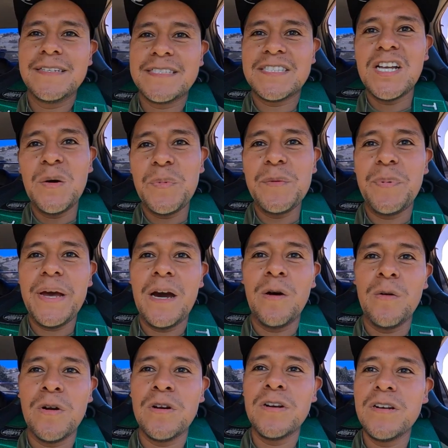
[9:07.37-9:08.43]
it's stopping
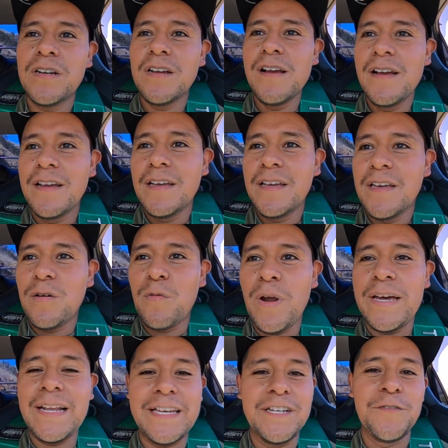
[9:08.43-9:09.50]
power
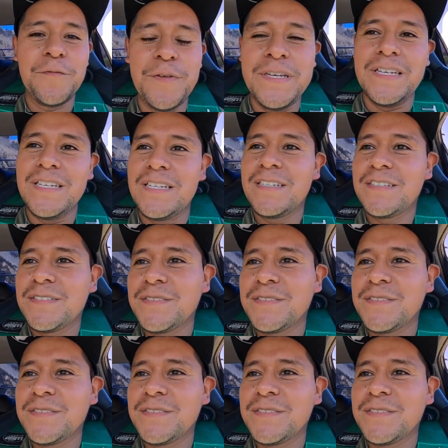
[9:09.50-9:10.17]
right at your feet.